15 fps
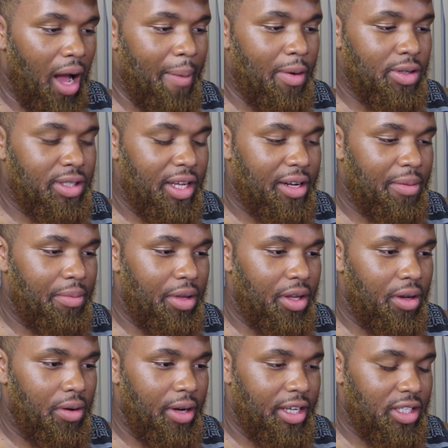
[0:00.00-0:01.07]
almost at a
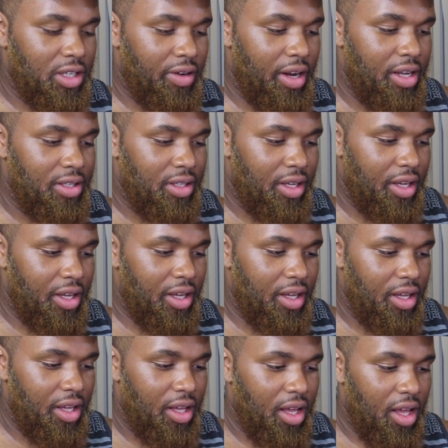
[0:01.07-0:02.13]
mill. That's crazy. Hit.